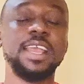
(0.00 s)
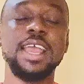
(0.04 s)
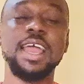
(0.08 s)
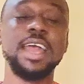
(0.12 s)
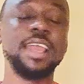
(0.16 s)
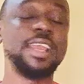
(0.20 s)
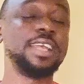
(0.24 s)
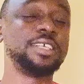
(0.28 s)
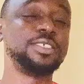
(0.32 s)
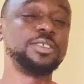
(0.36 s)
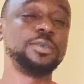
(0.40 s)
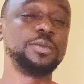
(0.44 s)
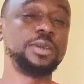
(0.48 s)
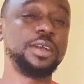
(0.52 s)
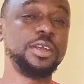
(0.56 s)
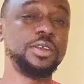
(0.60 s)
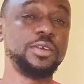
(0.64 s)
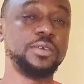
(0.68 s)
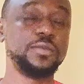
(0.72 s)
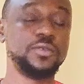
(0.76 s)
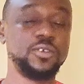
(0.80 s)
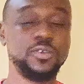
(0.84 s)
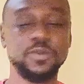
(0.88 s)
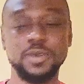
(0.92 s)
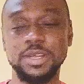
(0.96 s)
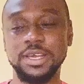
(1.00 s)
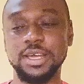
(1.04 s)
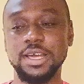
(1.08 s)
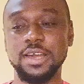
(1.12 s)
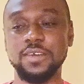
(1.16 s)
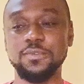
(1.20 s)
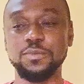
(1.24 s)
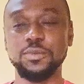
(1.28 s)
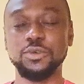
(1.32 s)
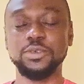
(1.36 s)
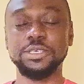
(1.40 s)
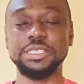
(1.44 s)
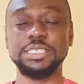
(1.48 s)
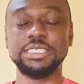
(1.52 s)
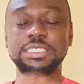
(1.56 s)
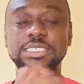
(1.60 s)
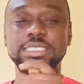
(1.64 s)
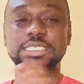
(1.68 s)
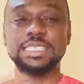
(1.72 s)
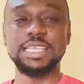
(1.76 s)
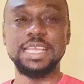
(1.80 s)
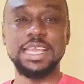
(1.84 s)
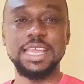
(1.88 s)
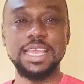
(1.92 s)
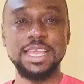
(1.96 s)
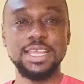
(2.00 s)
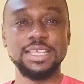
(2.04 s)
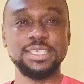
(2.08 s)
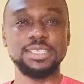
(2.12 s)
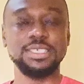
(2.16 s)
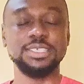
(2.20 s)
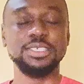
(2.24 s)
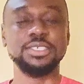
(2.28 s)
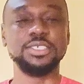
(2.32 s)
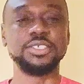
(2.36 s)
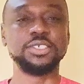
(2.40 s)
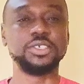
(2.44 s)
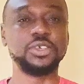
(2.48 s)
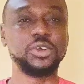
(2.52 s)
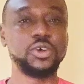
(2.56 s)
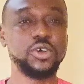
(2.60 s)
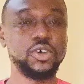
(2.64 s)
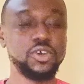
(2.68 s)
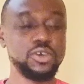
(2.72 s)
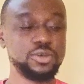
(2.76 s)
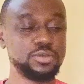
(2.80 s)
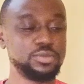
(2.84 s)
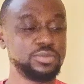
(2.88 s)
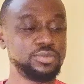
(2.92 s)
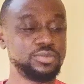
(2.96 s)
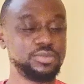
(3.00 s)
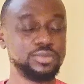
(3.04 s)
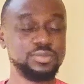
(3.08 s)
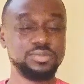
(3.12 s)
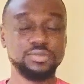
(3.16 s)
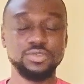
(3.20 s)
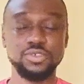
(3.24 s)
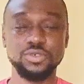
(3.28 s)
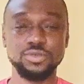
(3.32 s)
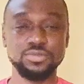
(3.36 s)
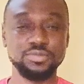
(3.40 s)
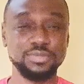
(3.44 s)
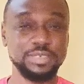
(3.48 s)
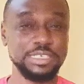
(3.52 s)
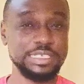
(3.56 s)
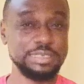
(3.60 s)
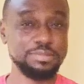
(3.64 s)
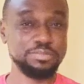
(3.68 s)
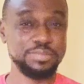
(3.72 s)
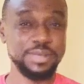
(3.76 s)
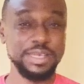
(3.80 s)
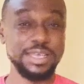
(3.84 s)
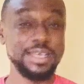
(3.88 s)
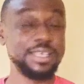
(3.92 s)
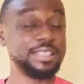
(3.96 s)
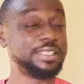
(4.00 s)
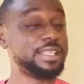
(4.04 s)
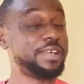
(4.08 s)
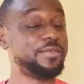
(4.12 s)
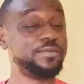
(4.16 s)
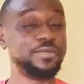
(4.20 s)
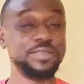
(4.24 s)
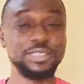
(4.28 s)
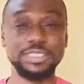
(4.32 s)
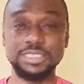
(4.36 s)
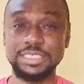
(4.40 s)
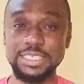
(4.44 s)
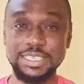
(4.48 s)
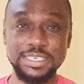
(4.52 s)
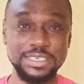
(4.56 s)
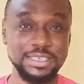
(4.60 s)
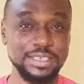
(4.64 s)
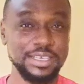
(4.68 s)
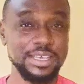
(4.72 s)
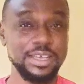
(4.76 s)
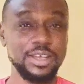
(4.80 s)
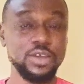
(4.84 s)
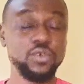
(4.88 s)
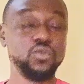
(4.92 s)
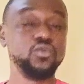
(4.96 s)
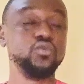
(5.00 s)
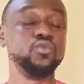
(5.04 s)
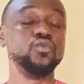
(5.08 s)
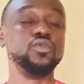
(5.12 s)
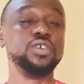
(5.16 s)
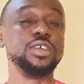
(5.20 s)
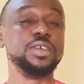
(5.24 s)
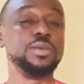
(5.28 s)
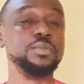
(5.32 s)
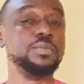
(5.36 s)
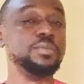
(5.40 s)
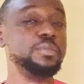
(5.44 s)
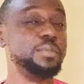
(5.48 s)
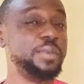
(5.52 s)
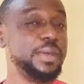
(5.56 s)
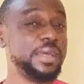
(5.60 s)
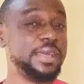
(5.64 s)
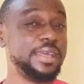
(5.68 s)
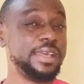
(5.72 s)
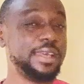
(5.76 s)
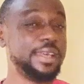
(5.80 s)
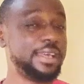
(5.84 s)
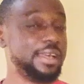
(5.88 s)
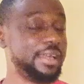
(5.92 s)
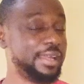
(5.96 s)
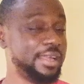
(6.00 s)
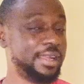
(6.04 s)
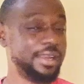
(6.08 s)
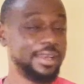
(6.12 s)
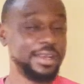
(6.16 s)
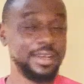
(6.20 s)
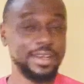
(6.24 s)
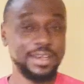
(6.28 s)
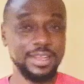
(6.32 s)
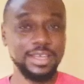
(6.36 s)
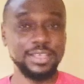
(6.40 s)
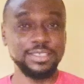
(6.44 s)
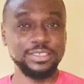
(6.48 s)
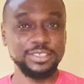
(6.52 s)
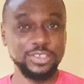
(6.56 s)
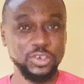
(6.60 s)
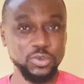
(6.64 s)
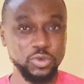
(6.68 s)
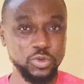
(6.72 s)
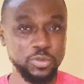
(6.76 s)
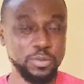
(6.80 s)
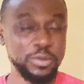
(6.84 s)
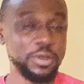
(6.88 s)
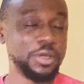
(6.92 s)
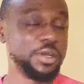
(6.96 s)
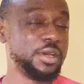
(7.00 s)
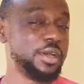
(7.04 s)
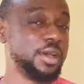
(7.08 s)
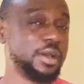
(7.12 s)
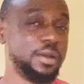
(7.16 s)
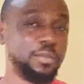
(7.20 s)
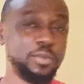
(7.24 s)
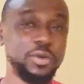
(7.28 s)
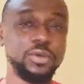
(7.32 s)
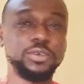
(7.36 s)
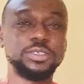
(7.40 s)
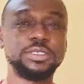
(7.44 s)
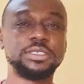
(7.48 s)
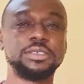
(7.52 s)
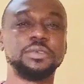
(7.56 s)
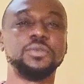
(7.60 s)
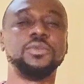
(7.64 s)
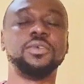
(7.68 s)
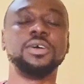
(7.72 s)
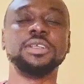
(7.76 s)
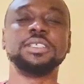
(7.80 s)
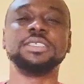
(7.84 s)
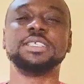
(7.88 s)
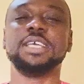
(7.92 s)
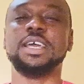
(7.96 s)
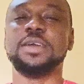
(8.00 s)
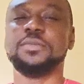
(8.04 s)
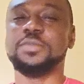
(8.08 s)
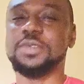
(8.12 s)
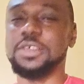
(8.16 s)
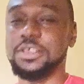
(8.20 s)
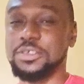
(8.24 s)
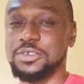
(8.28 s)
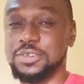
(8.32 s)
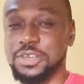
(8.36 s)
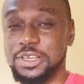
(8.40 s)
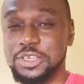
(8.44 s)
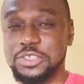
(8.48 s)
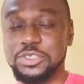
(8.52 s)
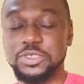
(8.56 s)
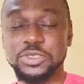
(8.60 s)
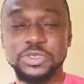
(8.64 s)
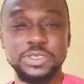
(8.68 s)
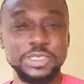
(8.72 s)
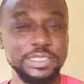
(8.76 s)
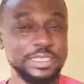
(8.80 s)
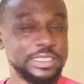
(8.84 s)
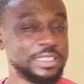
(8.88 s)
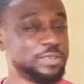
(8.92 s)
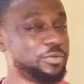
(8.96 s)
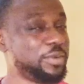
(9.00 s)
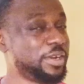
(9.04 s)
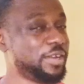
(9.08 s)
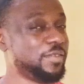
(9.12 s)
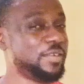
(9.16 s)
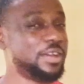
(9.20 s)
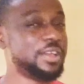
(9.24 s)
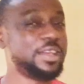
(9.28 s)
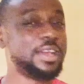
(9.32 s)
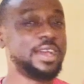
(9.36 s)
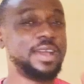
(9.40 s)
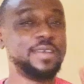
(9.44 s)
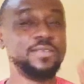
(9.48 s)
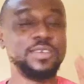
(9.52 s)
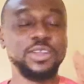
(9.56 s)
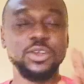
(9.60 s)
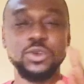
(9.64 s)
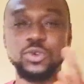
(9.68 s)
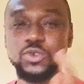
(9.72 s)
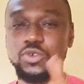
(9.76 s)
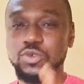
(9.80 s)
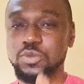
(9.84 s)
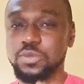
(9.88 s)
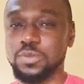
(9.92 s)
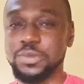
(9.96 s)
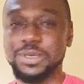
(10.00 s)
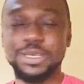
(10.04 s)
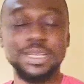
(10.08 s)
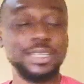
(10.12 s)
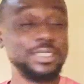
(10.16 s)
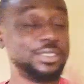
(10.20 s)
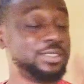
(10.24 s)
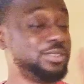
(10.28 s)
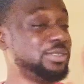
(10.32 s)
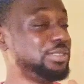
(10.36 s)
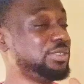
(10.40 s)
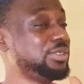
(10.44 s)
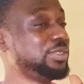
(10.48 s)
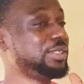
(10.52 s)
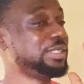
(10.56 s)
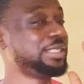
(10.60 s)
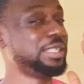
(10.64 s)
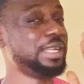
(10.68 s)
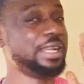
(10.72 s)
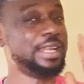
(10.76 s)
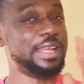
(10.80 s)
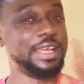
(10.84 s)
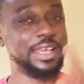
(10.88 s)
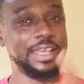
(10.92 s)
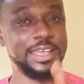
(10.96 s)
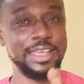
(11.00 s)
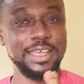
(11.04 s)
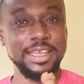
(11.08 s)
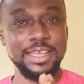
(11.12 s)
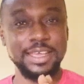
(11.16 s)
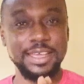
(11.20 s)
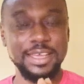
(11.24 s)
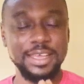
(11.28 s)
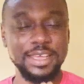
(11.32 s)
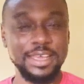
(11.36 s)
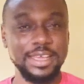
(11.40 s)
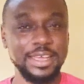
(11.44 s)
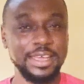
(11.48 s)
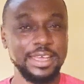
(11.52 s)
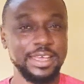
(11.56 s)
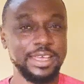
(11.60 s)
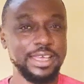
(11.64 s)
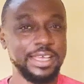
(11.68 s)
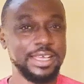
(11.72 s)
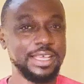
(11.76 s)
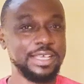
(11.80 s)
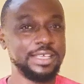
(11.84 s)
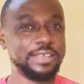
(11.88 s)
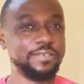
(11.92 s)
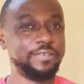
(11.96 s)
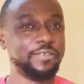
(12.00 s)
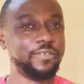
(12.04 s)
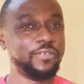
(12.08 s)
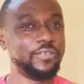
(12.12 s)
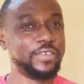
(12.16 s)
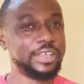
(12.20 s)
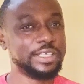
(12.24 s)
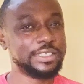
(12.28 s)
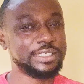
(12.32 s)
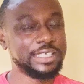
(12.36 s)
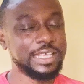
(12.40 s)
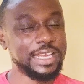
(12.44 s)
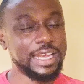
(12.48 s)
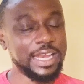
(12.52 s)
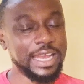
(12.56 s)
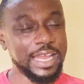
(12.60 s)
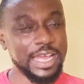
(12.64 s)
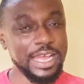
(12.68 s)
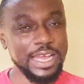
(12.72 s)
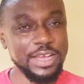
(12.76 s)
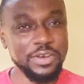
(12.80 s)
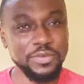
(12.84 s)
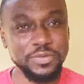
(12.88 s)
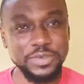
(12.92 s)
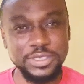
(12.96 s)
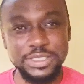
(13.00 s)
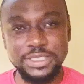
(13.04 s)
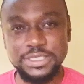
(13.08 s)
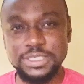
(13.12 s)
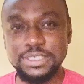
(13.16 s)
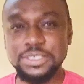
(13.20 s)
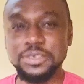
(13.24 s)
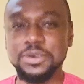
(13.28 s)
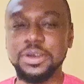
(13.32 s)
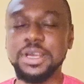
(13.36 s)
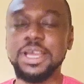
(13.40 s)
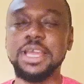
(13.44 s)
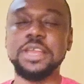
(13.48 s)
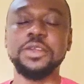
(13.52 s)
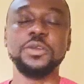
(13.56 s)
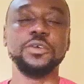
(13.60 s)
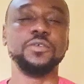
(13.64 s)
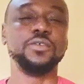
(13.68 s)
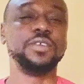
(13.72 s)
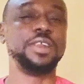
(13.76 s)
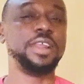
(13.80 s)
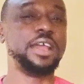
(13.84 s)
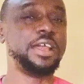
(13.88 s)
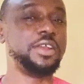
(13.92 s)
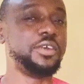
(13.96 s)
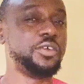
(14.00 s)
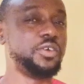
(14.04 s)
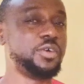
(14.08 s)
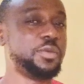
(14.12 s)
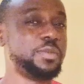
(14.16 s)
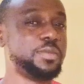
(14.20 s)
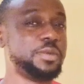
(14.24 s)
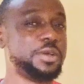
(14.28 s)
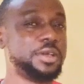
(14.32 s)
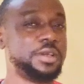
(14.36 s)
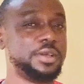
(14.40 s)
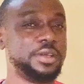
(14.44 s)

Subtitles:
And there's some kind of group that have both the snare, the drum, the bass, everything will be in that loop. But what I'm here to let you know is whenever you have a loop that you just like, if it's in line with your kind of lineup,